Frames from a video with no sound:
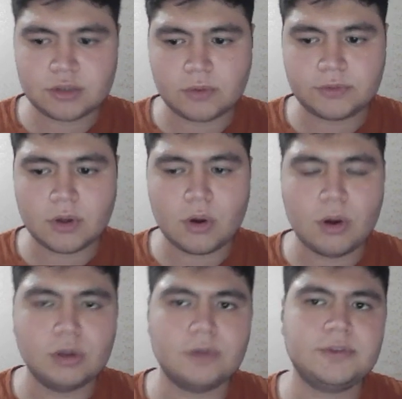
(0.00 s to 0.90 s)
of the
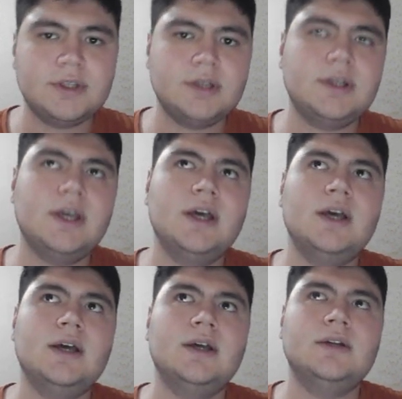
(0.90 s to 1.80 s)
all of
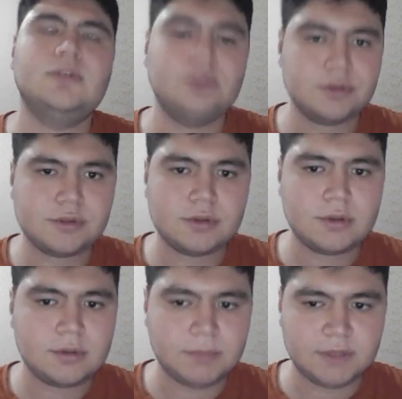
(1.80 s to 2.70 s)
the routes
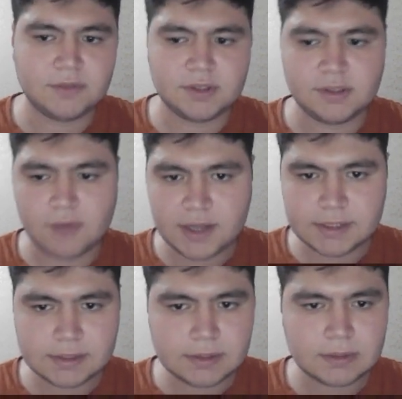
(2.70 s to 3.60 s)
between the
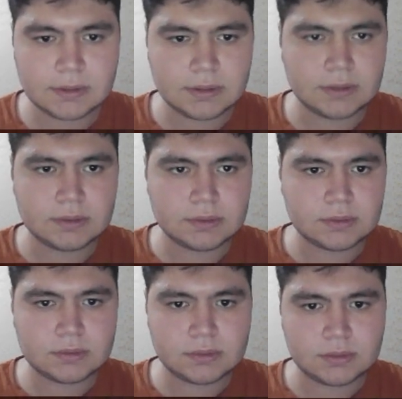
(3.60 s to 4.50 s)
devices.
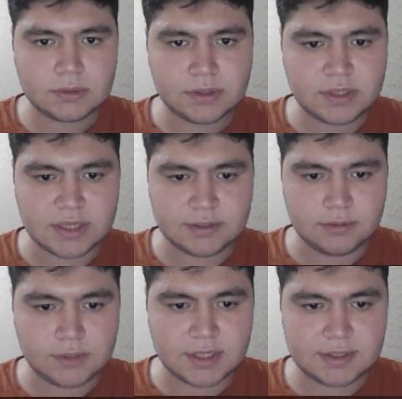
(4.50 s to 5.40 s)
Yes,
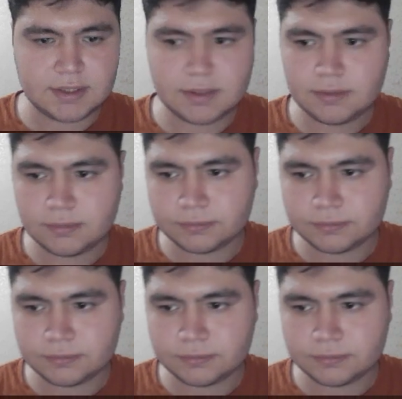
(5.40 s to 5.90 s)
you can see